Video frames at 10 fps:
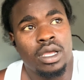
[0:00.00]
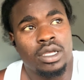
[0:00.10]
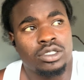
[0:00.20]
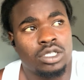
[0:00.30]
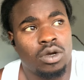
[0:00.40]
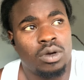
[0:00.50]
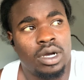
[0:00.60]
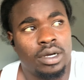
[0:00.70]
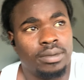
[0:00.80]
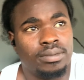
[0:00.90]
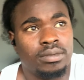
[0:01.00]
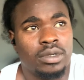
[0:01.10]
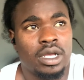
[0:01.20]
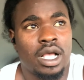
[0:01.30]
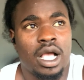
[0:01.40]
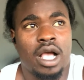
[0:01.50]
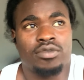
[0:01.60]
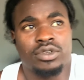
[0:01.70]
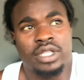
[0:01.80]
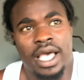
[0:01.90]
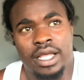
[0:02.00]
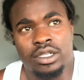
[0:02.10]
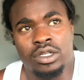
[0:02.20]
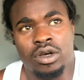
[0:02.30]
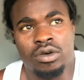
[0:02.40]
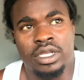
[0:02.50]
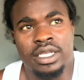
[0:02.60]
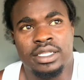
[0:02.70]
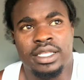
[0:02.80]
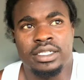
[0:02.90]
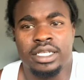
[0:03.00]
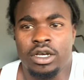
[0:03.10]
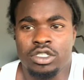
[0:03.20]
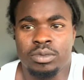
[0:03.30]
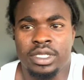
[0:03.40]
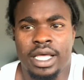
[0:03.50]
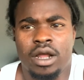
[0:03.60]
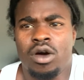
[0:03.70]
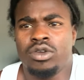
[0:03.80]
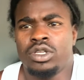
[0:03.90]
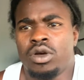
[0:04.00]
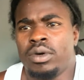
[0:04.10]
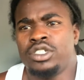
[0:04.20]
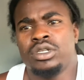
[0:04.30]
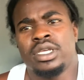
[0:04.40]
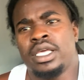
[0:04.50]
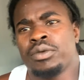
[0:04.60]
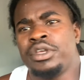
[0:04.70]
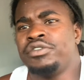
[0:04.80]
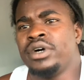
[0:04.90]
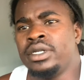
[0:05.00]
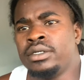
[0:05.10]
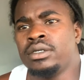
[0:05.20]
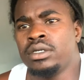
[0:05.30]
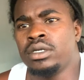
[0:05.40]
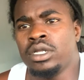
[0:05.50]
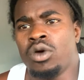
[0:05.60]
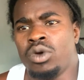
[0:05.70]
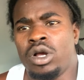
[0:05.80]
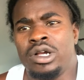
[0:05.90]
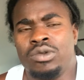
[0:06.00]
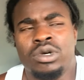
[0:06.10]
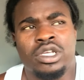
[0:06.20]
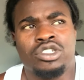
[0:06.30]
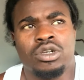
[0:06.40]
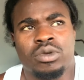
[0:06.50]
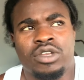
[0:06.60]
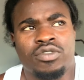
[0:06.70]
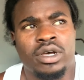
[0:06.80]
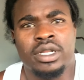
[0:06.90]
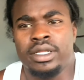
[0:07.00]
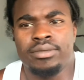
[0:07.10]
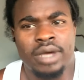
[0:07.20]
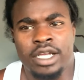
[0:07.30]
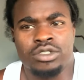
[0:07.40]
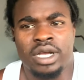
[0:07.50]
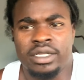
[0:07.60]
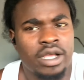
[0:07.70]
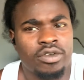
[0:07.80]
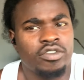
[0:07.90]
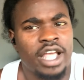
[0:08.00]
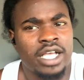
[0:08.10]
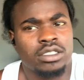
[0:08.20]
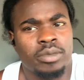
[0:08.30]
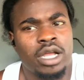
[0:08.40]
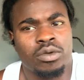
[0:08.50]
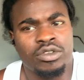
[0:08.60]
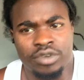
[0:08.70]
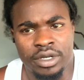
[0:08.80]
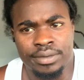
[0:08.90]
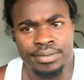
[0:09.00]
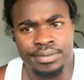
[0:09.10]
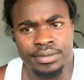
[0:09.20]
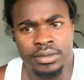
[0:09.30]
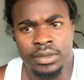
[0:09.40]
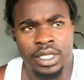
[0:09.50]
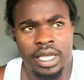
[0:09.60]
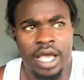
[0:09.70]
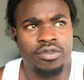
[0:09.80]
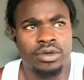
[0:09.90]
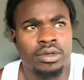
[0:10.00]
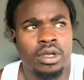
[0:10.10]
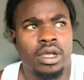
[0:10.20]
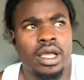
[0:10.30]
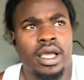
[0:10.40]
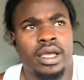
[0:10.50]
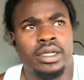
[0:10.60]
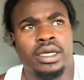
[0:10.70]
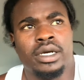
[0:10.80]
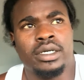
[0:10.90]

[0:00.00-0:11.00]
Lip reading: And so after that, he then tells me that, "Oh, you know what, you can get a refund. We'll issue a refund." And mind you, I never even asked about a refund ever. And